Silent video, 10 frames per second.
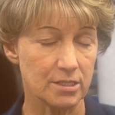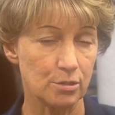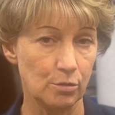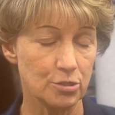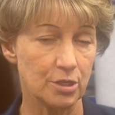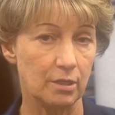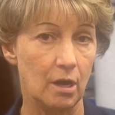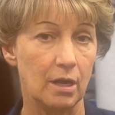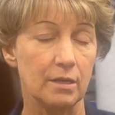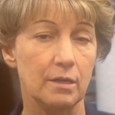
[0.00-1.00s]
exclusion
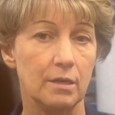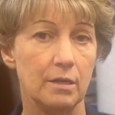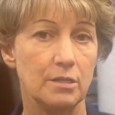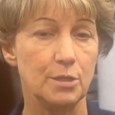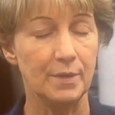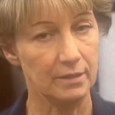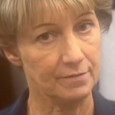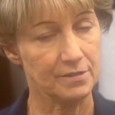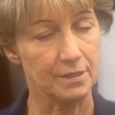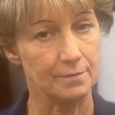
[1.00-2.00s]
law to be
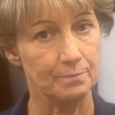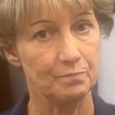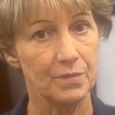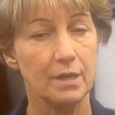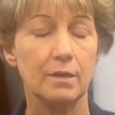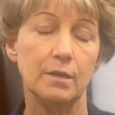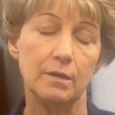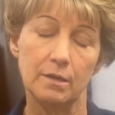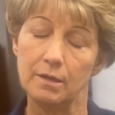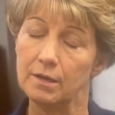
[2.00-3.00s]
lifted.
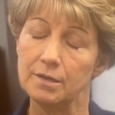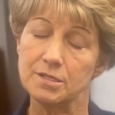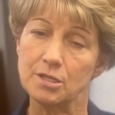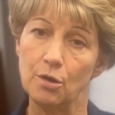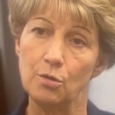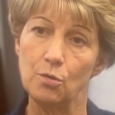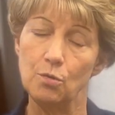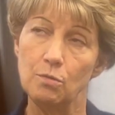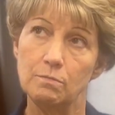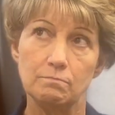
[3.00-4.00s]

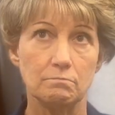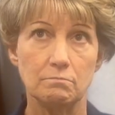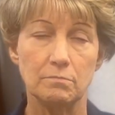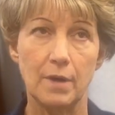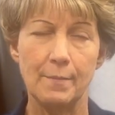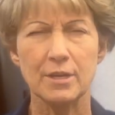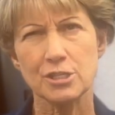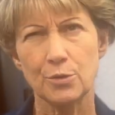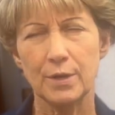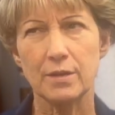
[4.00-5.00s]
So I'm not
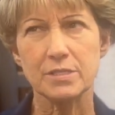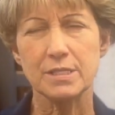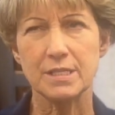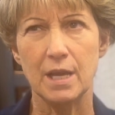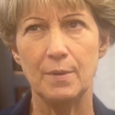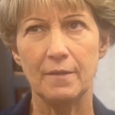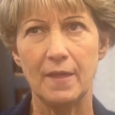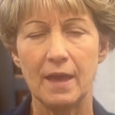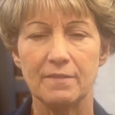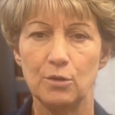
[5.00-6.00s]
sure what else to say about
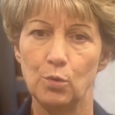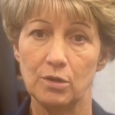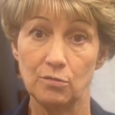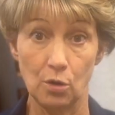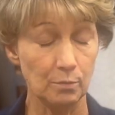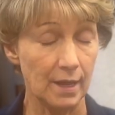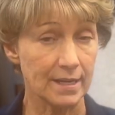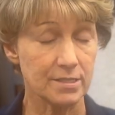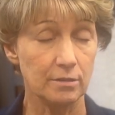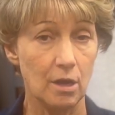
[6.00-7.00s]
that. There were
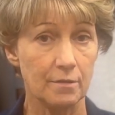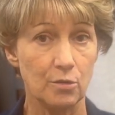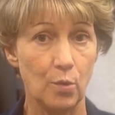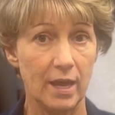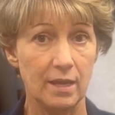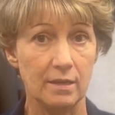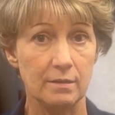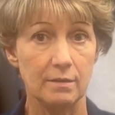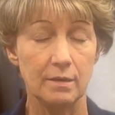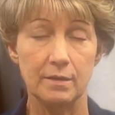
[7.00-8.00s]
roadblocks along the way
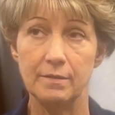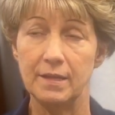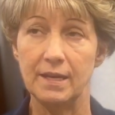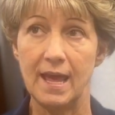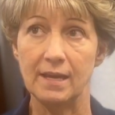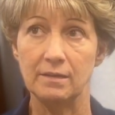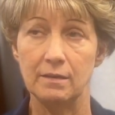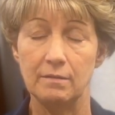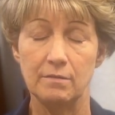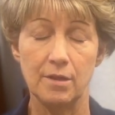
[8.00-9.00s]
that had
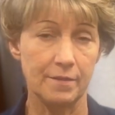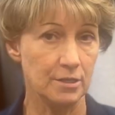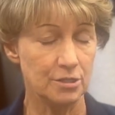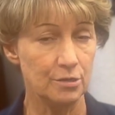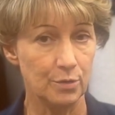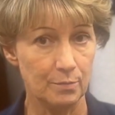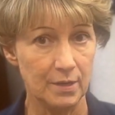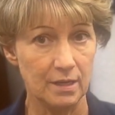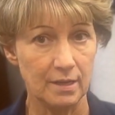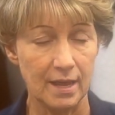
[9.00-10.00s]
nothing to do with
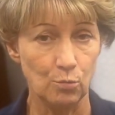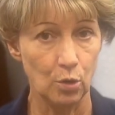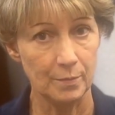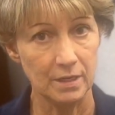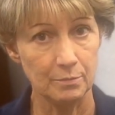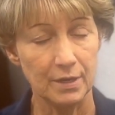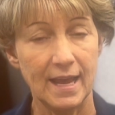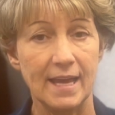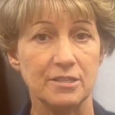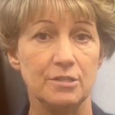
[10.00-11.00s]
being a woman, but
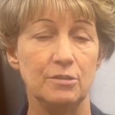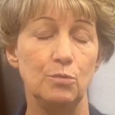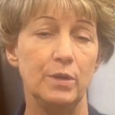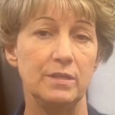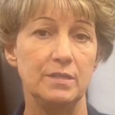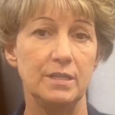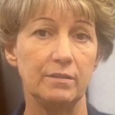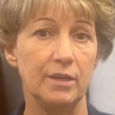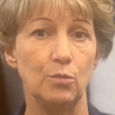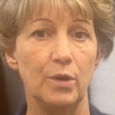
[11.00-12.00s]
had to do with
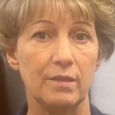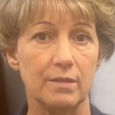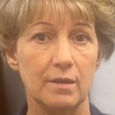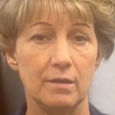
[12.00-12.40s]
dealing with